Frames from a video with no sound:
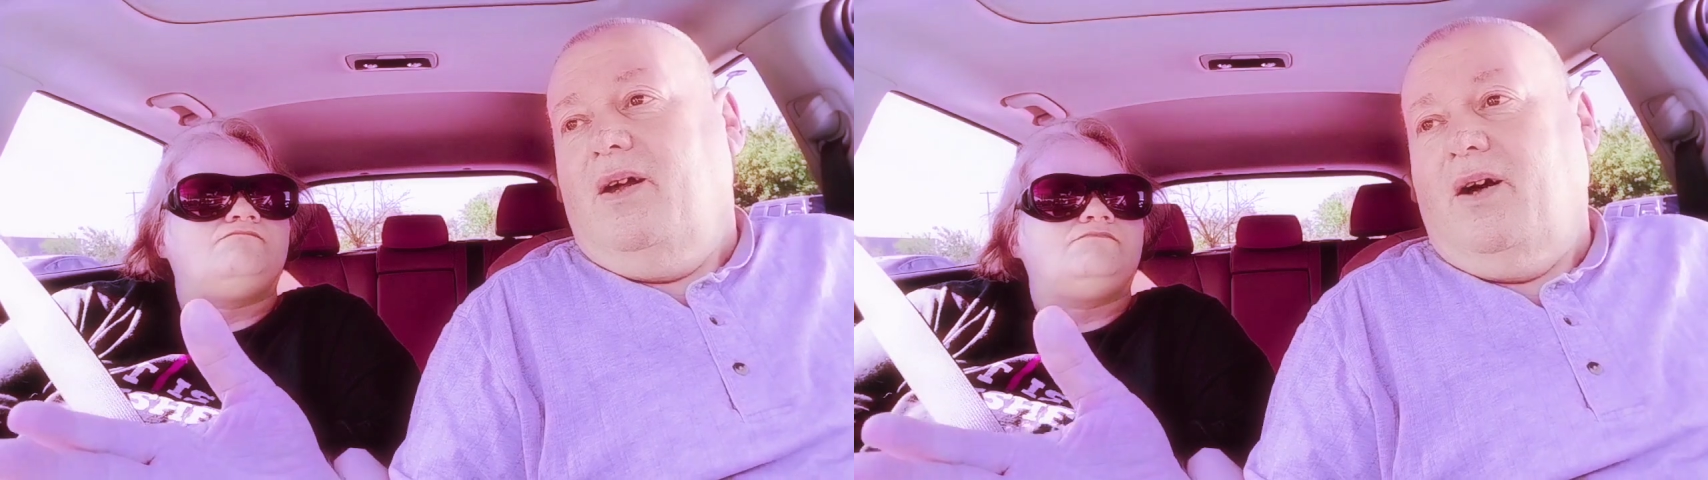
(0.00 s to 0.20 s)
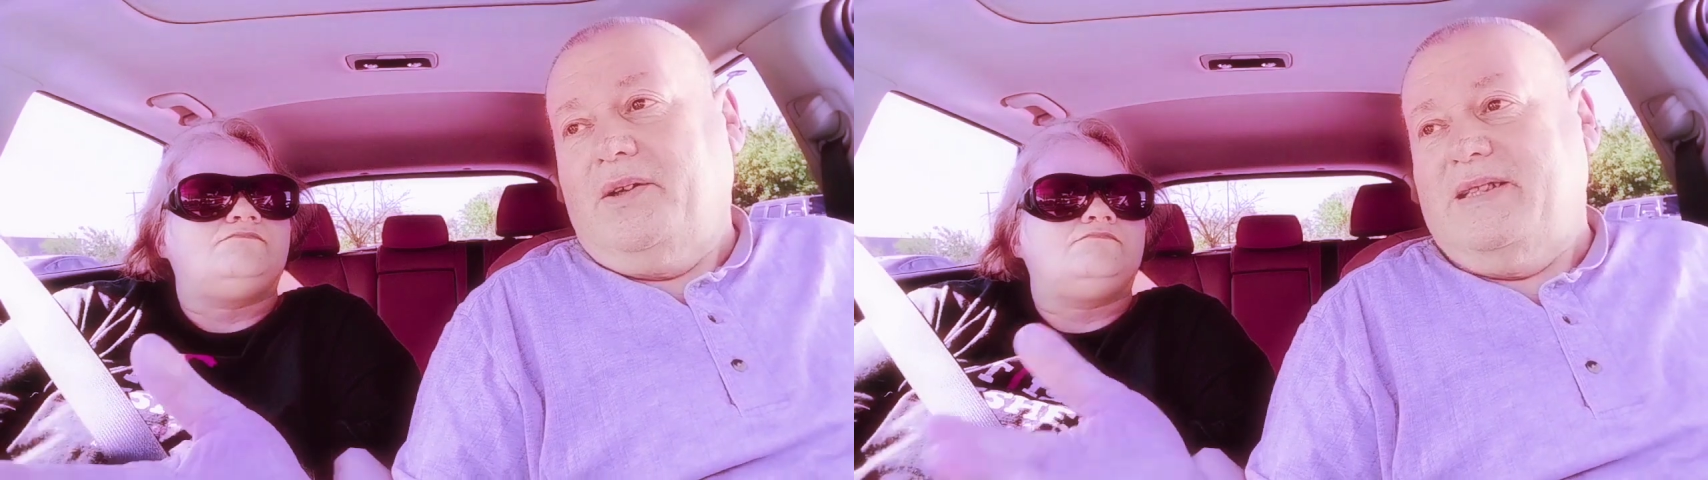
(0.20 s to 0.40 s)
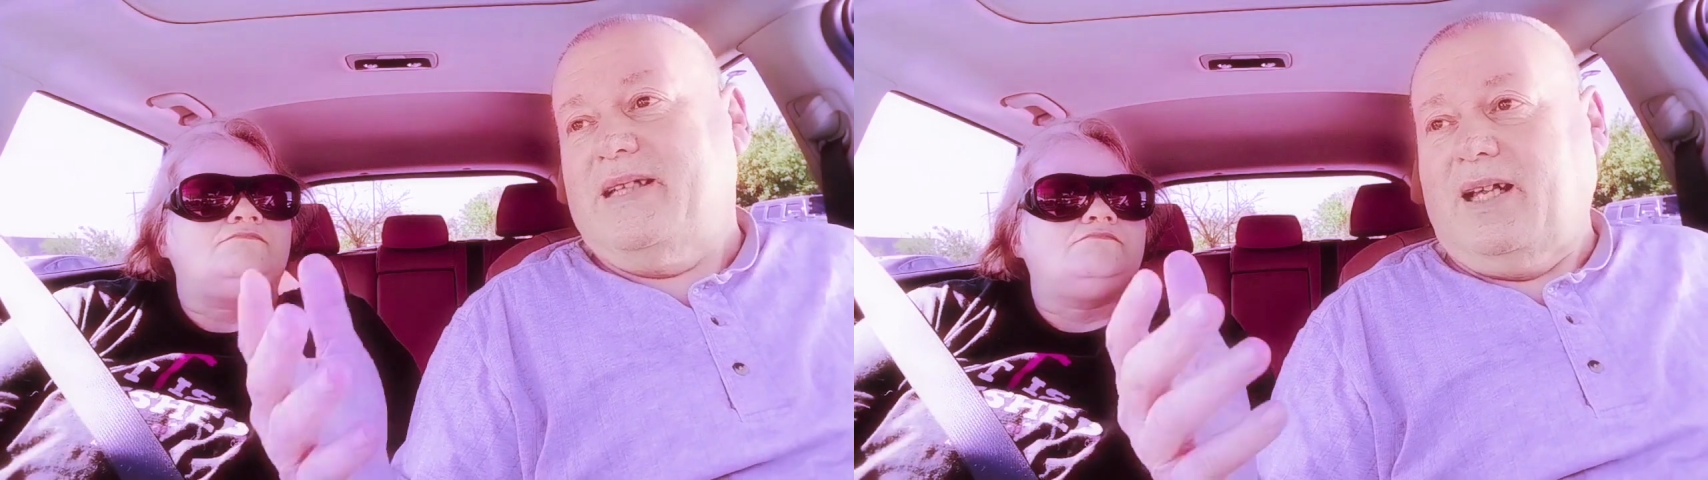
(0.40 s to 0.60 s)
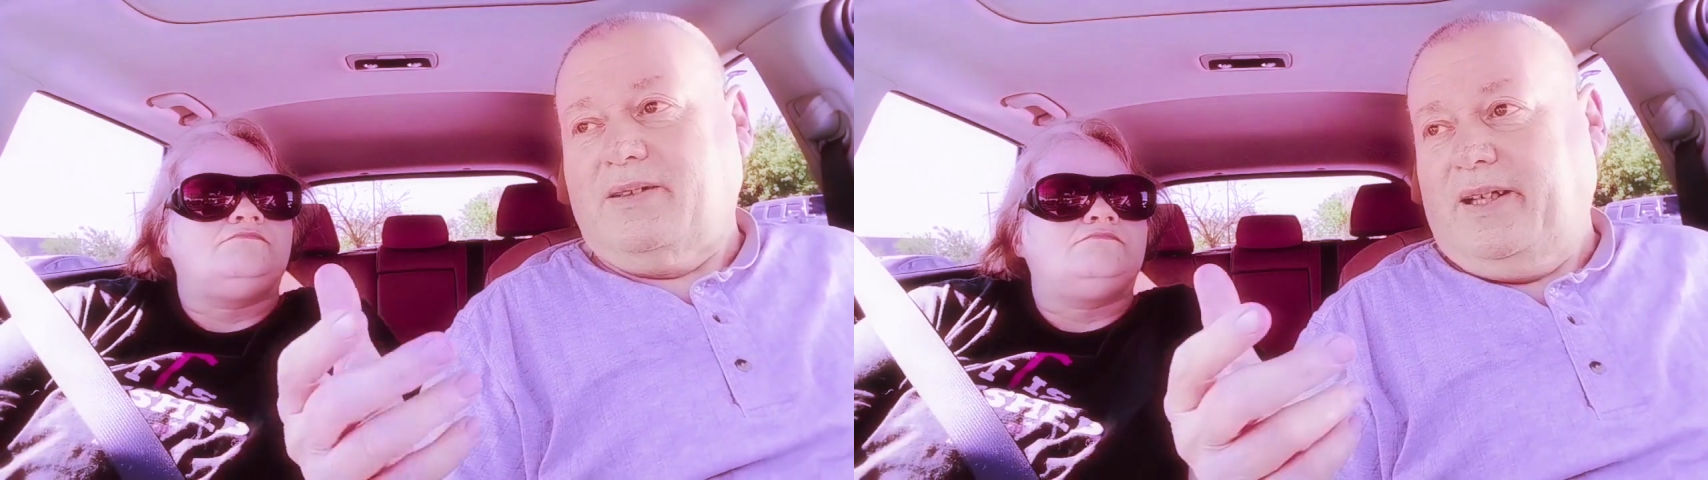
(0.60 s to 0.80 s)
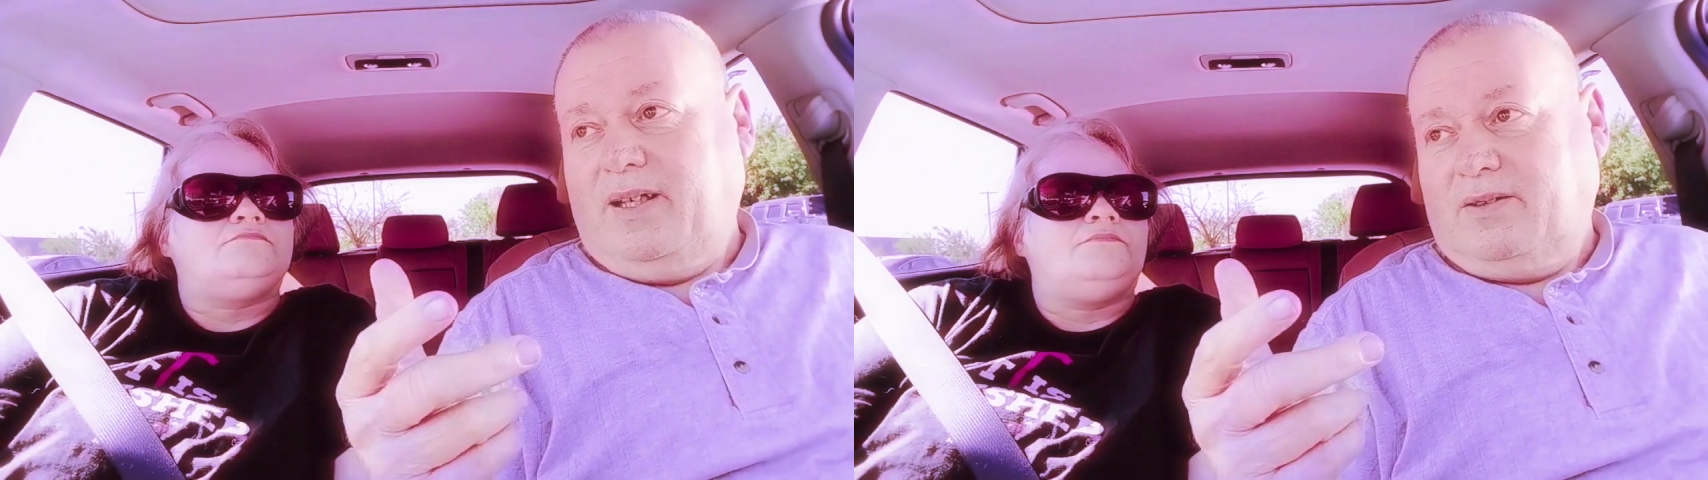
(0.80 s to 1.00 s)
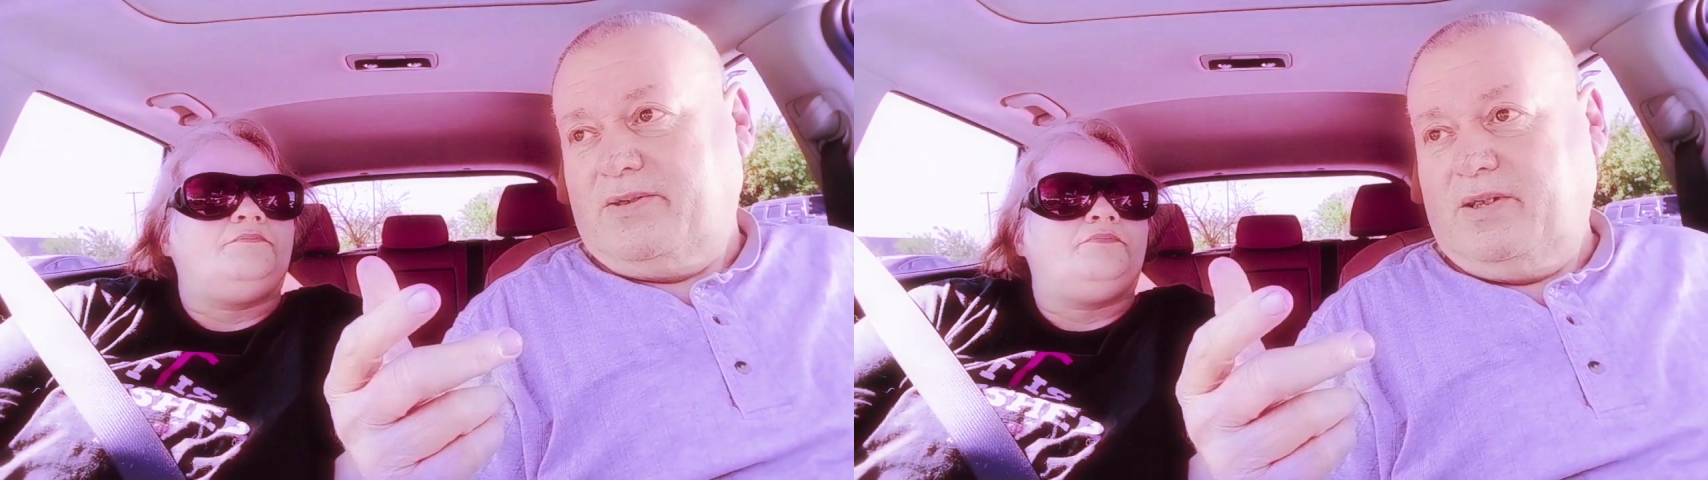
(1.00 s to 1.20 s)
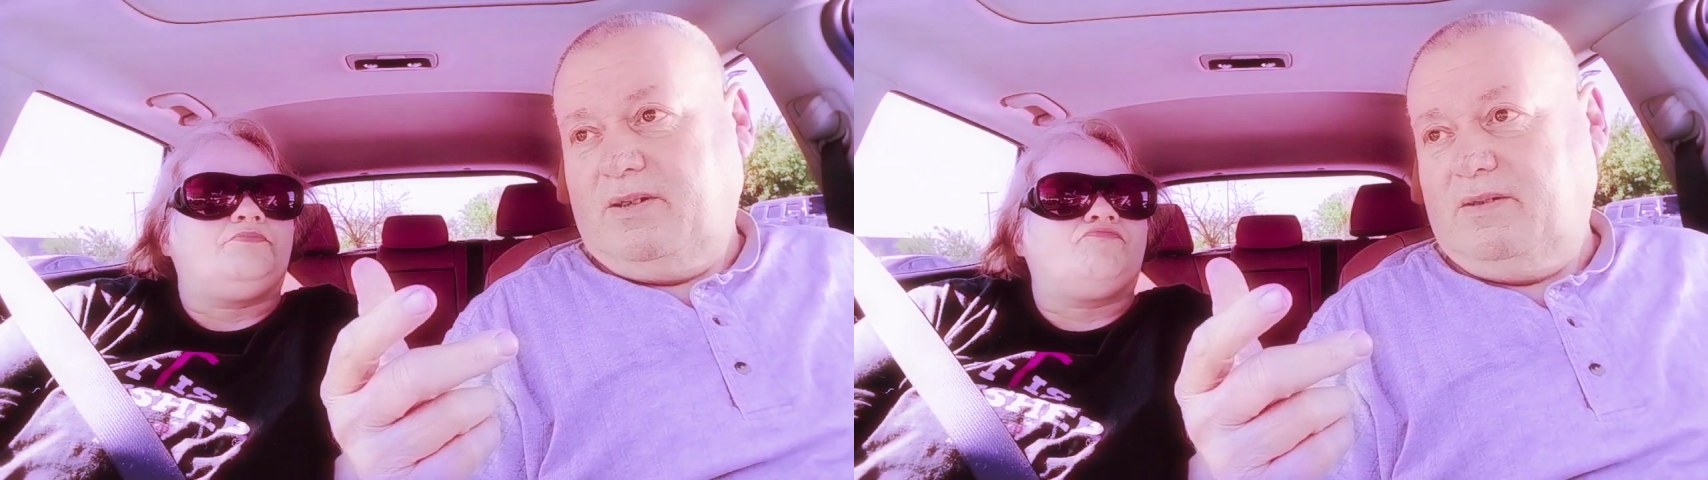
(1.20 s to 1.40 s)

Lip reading: all these alligators.